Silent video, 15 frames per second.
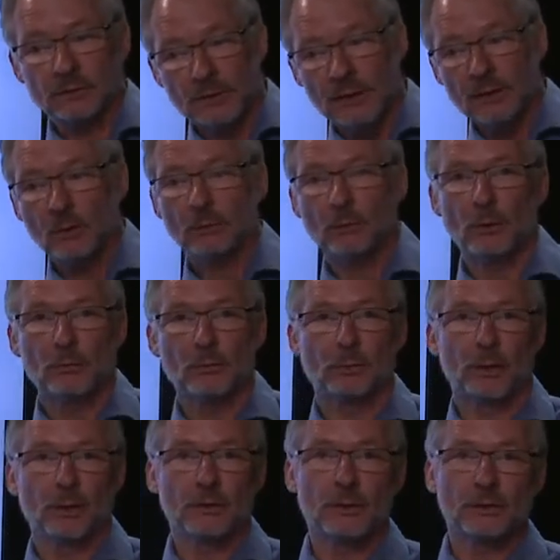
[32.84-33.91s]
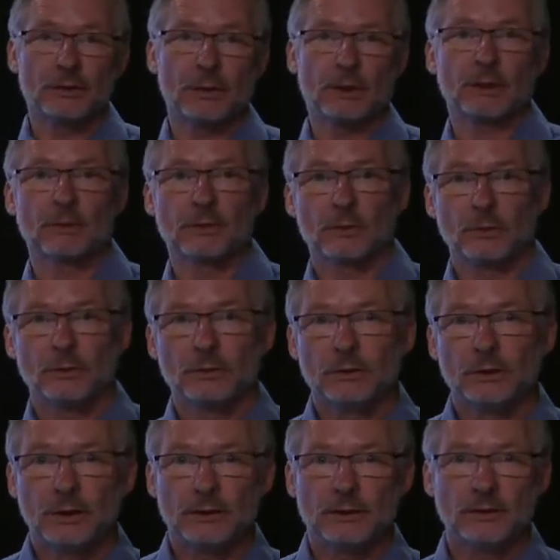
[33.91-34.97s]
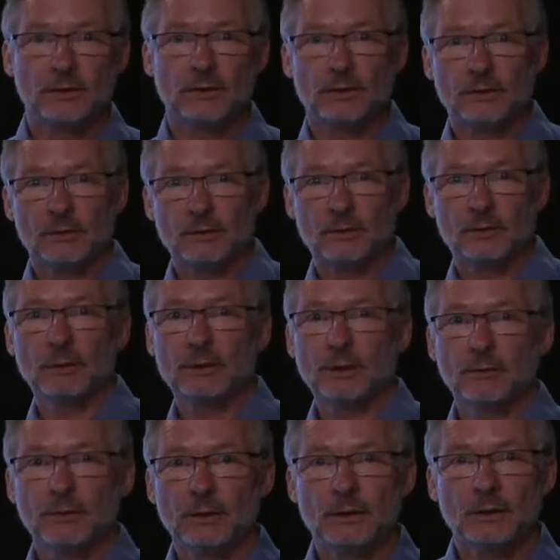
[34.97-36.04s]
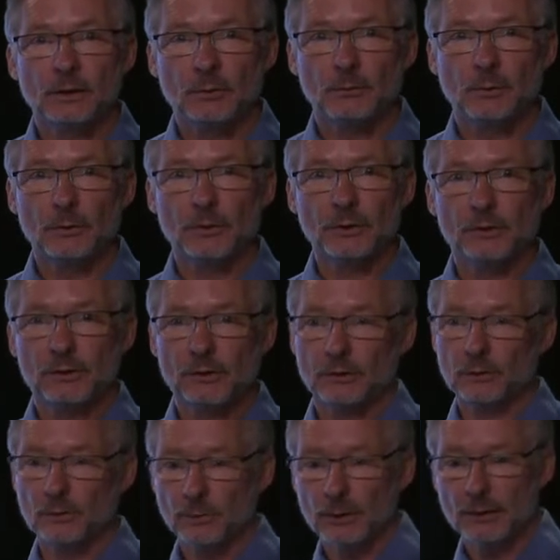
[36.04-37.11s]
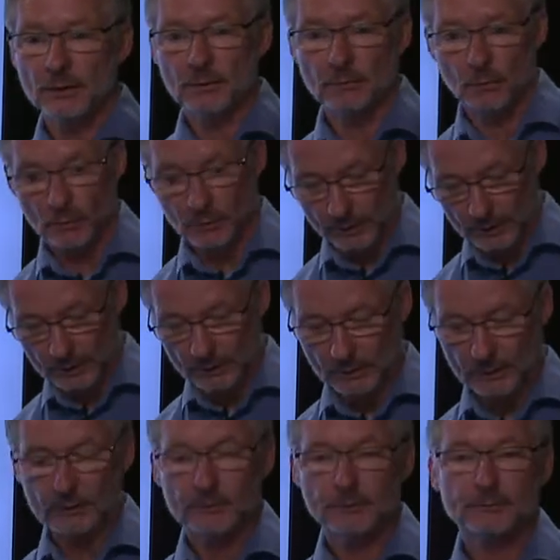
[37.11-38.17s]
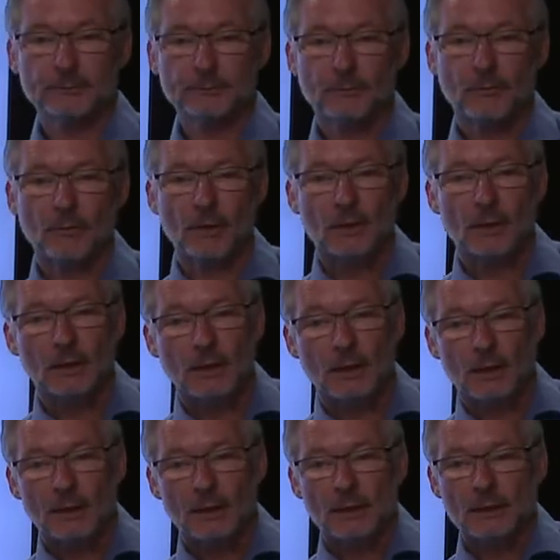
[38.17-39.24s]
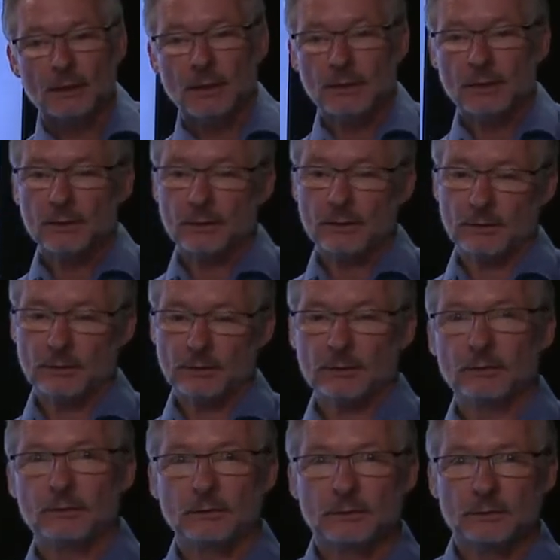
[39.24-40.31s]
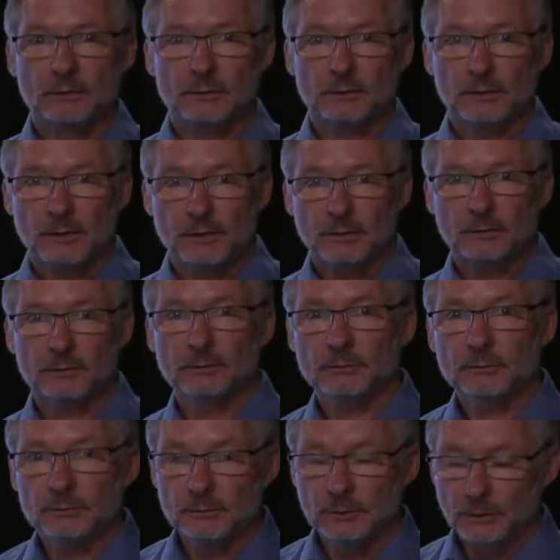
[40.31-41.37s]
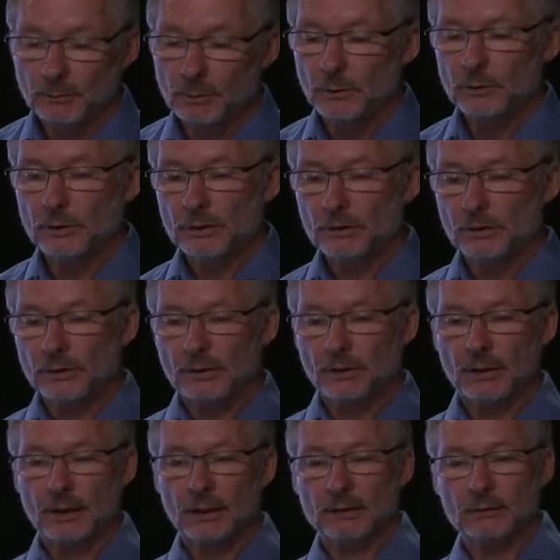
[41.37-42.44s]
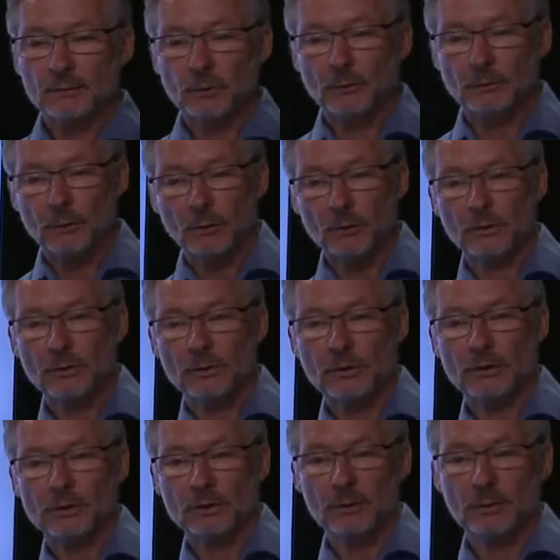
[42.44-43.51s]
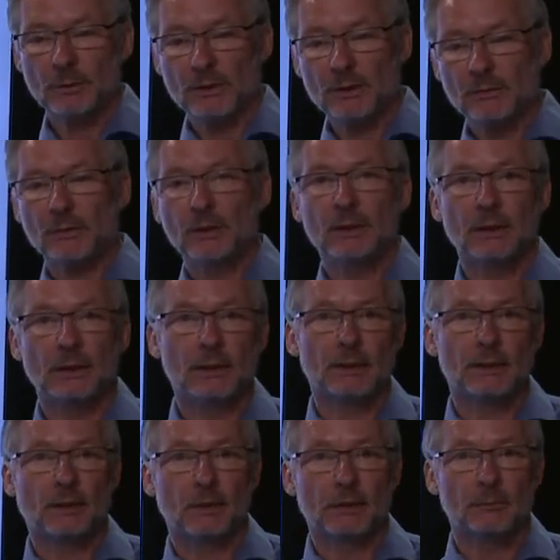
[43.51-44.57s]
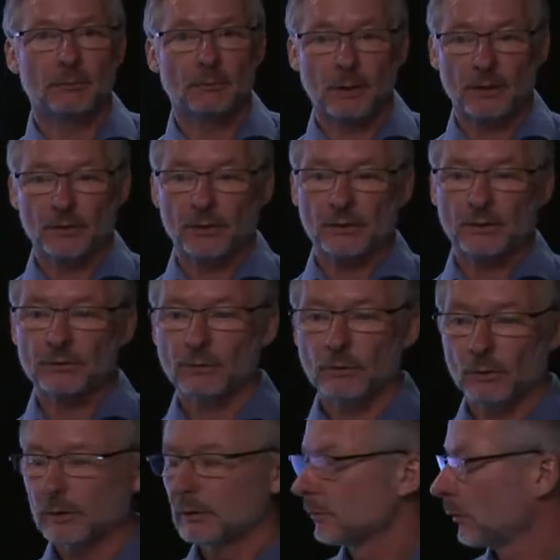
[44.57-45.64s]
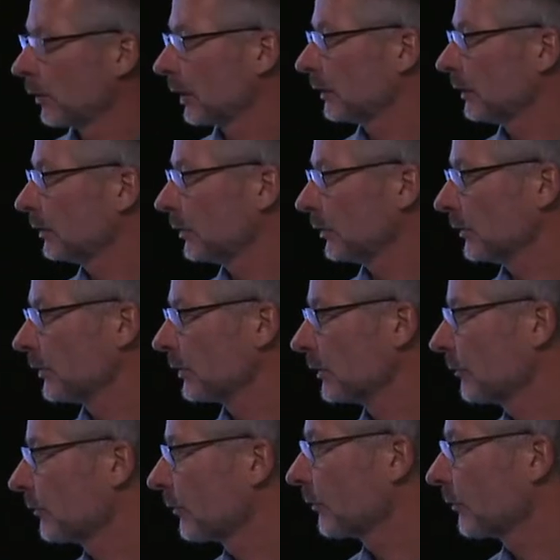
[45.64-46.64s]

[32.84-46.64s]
decompose barriers into its specific components to be more detailed. This component, on the other hand, will focus specifically on barriers for market goods.